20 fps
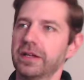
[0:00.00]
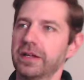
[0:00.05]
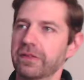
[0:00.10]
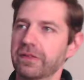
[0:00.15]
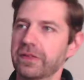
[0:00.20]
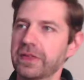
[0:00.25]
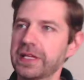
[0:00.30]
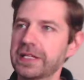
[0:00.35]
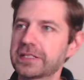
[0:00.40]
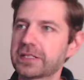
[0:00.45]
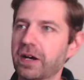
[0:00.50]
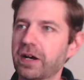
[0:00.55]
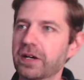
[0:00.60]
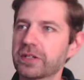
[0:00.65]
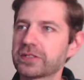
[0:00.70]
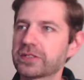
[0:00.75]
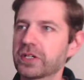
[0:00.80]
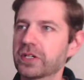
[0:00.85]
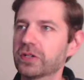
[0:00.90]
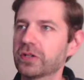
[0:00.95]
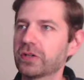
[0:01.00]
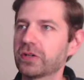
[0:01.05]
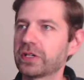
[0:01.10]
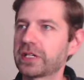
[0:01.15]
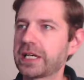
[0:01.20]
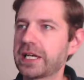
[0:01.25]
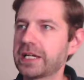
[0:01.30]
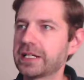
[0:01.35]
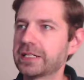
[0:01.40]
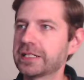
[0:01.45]
These also
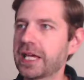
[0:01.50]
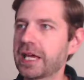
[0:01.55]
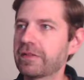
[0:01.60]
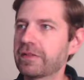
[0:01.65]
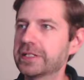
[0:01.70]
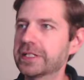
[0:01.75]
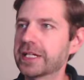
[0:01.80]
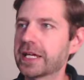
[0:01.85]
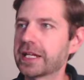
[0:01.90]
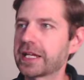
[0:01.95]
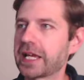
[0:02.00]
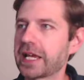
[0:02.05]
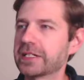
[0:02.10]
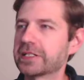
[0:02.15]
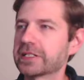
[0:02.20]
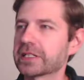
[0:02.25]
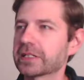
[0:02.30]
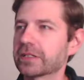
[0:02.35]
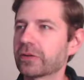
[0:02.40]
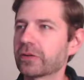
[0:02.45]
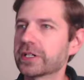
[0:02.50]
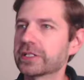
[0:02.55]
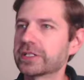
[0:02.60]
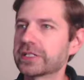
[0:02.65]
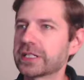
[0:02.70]
King David dedicated to the Lord,